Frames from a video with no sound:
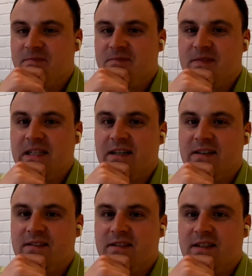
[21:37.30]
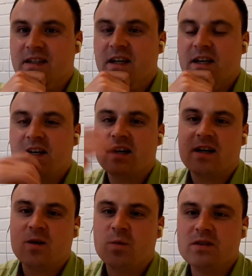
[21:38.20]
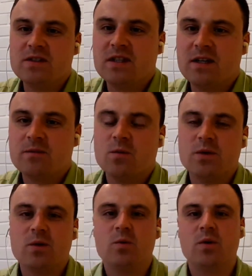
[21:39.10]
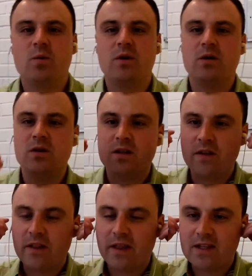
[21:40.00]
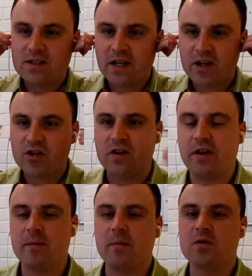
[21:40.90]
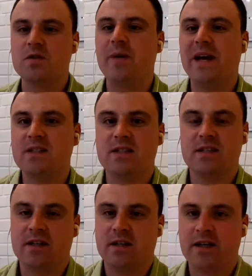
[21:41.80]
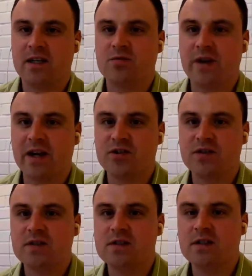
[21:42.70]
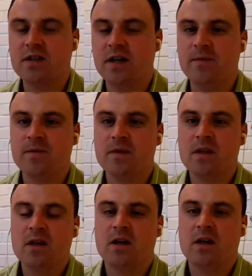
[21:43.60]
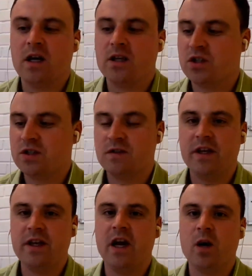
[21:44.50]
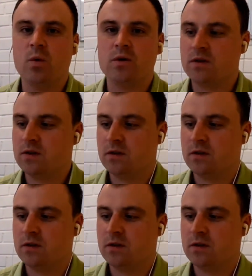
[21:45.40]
Yeah. We'll start. That's actually the most basic contractions. Yeah. I just here I want.